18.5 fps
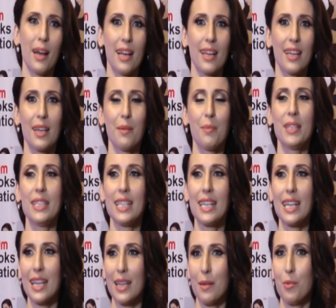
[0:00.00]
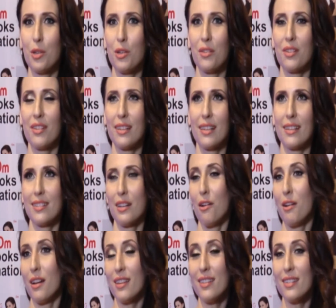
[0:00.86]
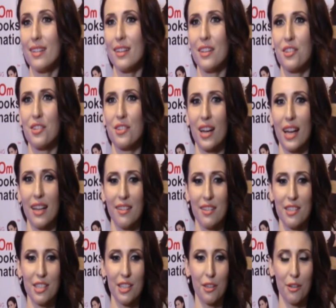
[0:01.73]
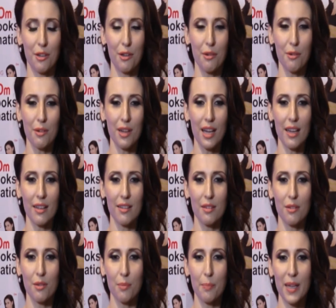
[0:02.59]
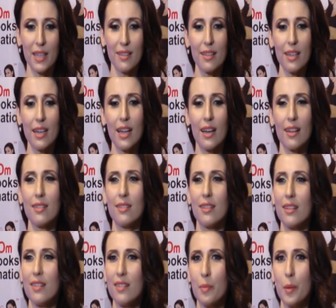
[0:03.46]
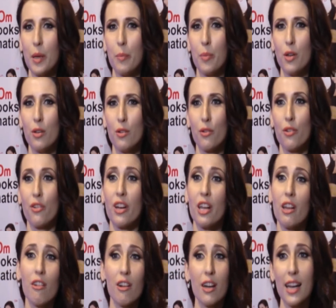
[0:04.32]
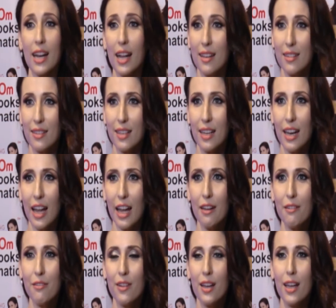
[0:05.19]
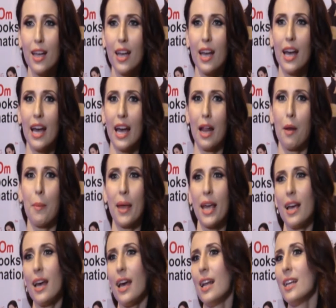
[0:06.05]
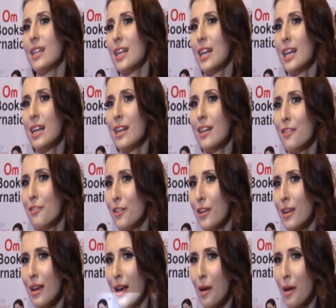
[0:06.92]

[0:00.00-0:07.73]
Keep Eating, Keep Losing is a holistic strategy, guys, to basically assist people to reorganize their life and make a healthy living